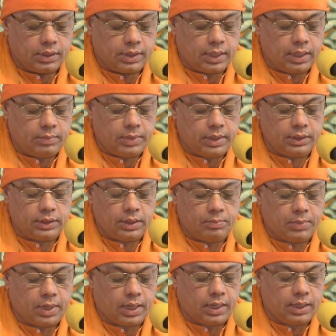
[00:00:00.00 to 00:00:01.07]
Taming the
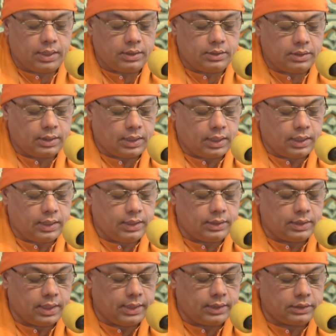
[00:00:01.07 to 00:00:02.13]
mind
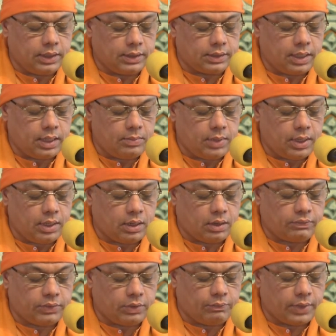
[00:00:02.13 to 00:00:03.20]
is like the taming
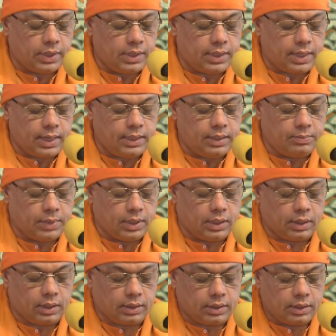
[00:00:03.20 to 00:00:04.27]
of a wild
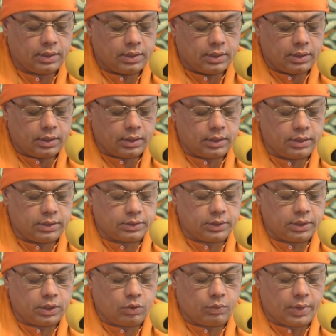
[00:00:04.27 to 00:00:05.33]
animal. It
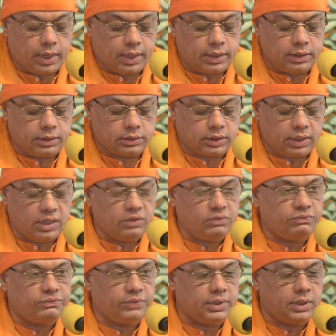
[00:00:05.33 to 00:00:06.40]
requires
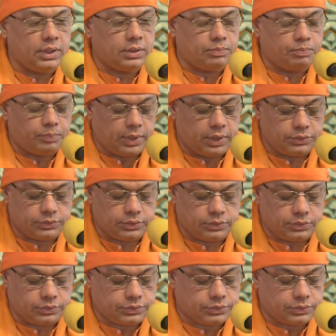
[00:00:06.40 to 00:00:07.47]
infinite
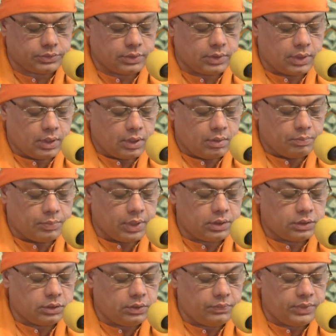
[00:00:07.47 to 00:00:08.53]
patience,
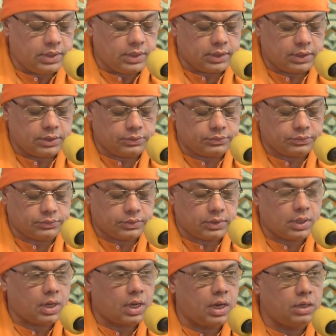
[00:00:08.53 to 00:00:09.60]
perseverance,
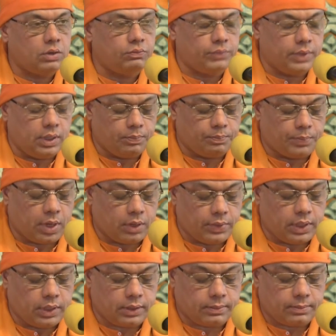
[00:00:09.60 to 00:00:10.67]
and
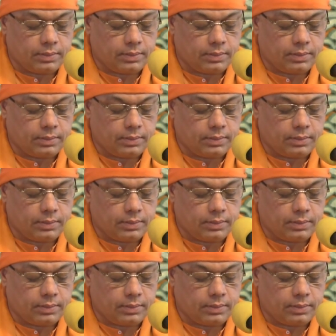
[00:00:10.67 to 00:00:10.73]
willpower.